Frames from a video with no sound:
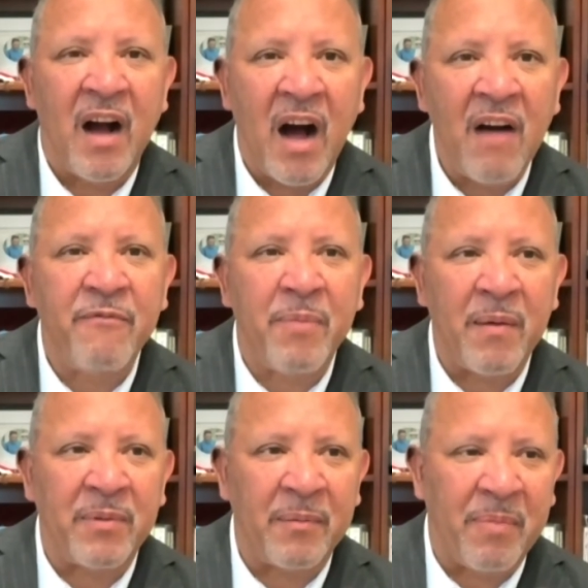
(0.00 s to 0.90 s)
of
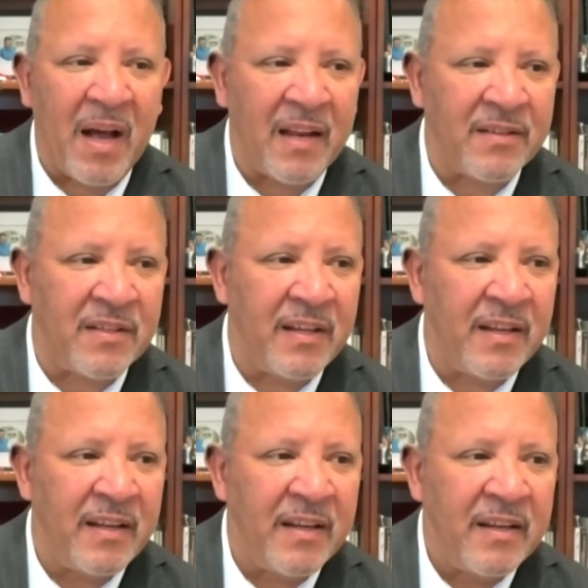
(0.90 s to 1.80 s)
public policy
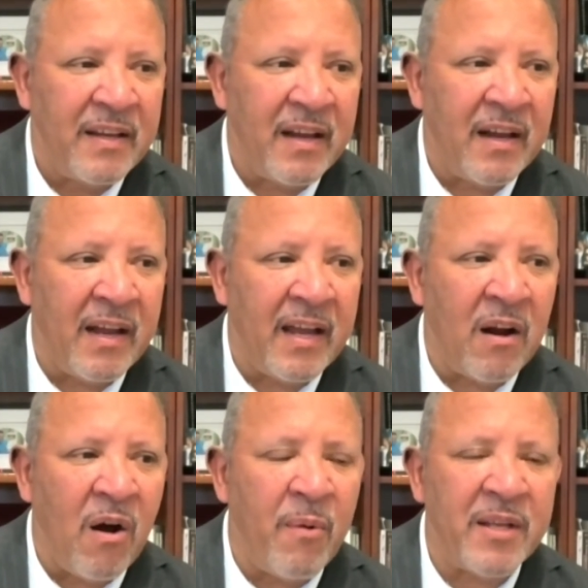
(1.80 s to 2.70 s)
uh, and
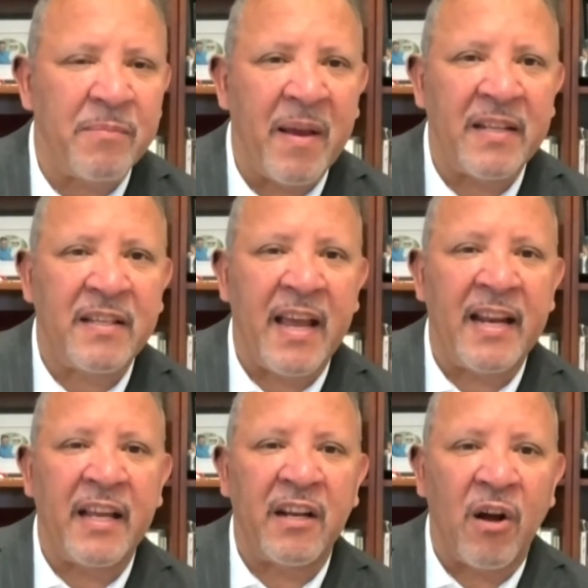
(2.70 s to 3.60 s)
always
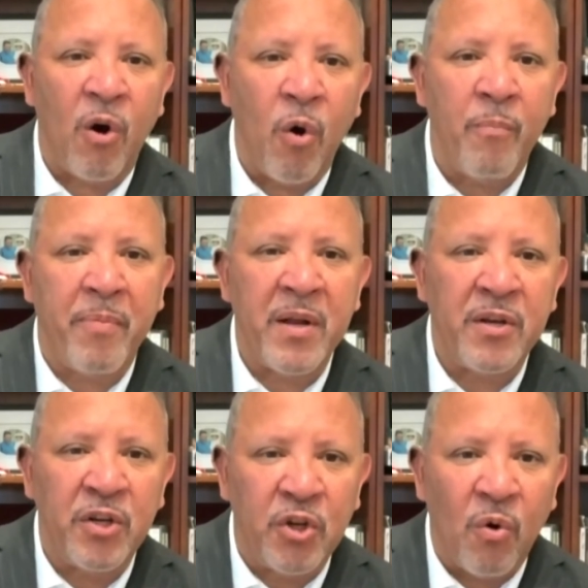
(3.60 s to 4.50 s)
maintaining an
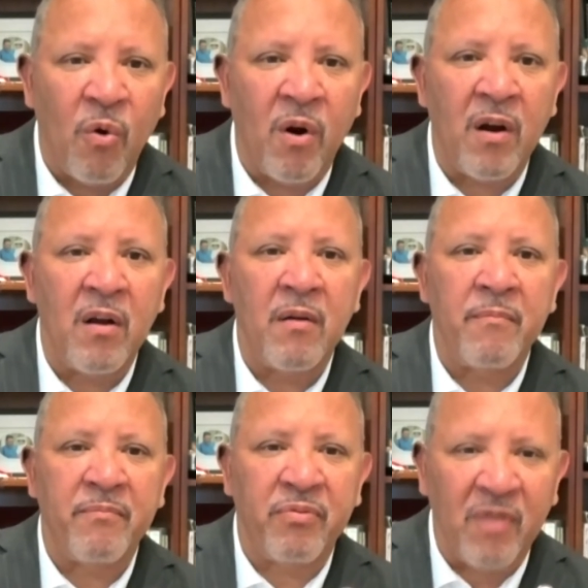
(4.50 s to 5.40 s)
open door
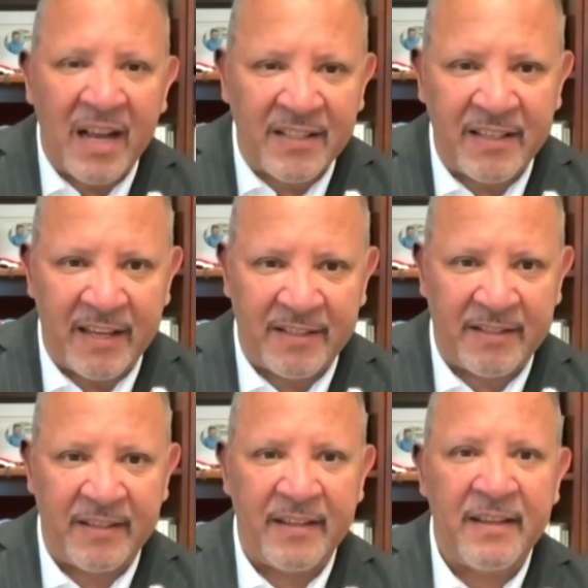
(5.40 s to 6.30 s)

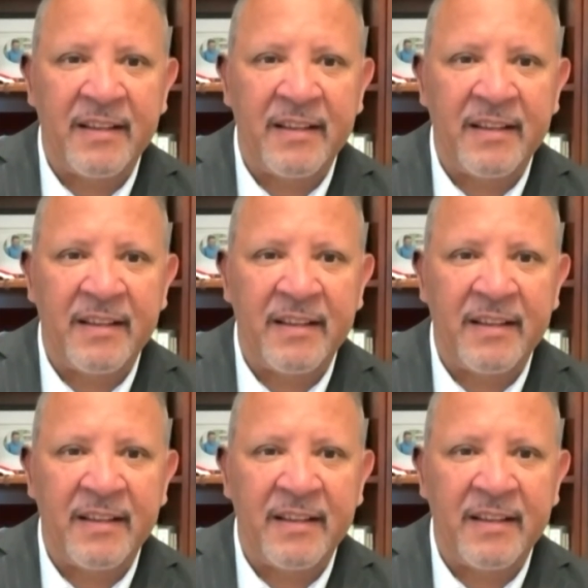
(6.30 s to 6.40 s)
process